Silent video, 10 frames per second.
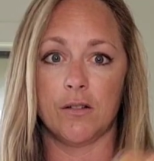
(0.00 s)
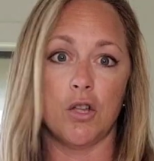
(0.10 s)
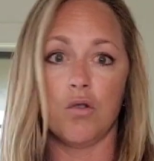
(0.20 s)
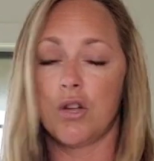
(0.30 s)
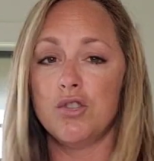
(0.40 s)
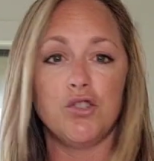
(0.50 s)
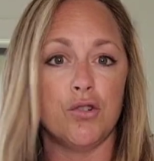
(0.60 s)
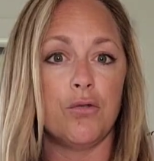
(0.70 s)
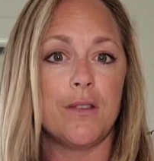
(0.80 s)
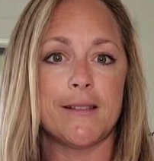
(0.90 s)
So you can
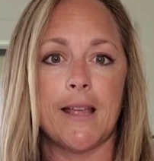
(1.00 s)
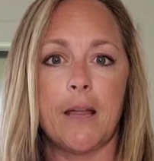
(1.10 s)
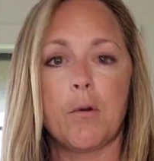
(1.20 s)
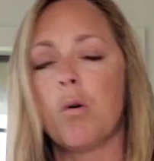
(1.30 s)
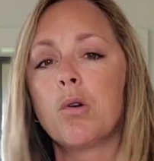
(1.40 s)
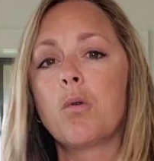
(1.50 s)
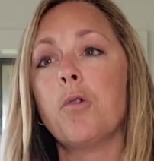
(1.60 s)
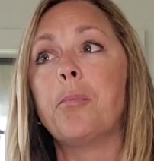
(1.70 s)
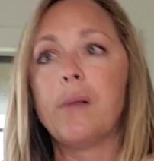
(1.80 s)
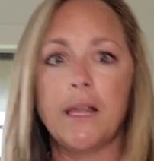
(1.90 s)
do the same quote
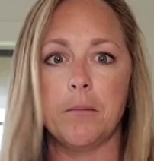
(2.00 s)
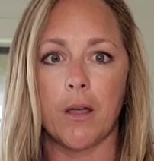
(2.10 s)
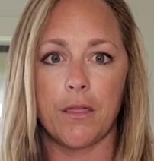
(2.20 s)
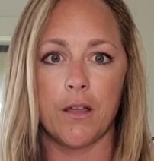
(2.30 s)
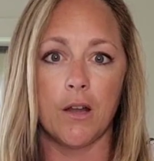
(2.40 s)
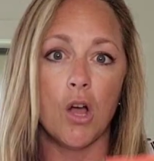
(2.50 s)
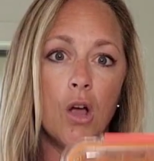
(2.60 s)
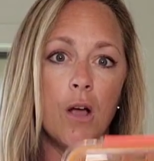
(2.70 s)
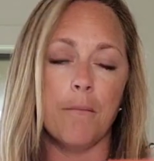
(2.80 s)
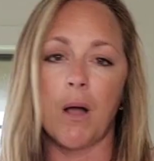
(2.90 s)
unquote plate method,
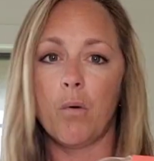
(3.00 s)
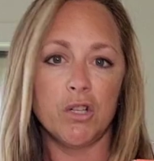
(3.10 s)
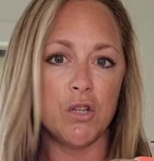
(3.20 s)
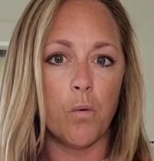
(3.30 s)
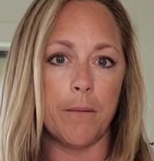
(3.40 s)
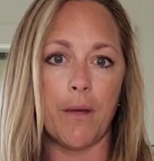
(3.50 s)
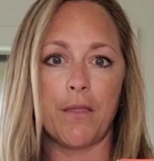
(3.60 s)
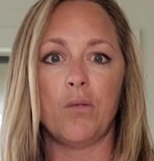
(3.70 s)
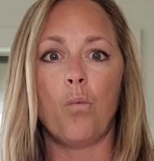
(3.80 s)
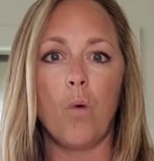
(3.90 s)
my 1-2-1
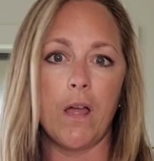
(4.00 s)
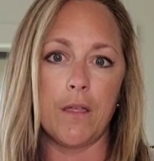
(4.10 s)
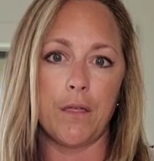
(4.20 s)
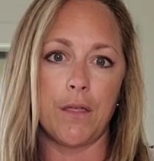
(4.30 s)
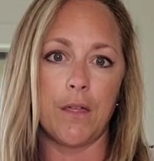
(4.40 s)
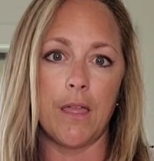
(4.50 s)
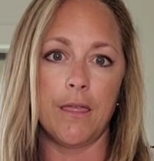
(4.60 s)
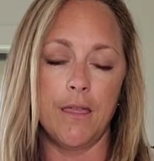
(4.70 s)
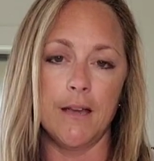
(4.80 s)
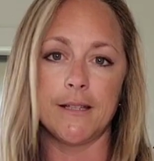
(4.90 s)
method, with
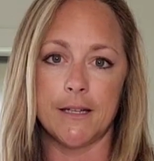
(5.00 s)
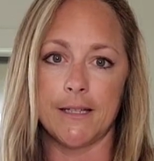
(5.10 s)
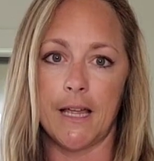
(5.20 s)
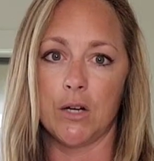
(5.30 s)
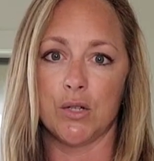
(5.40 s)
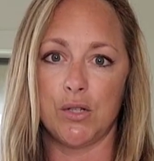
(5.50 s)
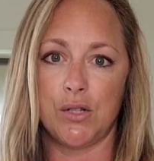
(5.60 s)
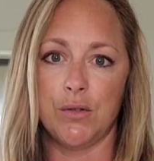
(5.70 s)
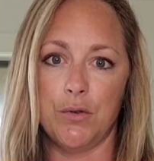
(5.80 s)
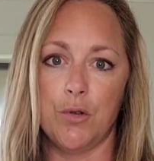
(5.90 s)
these containers
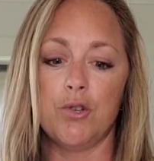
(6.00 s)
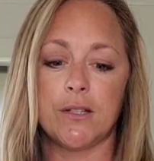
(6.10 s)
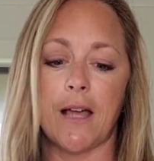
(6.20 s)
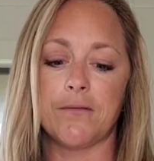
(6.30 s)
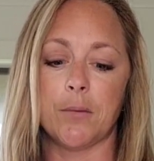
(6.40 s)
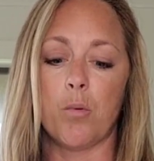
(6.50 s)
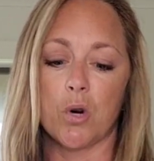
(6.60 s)
too. You just have to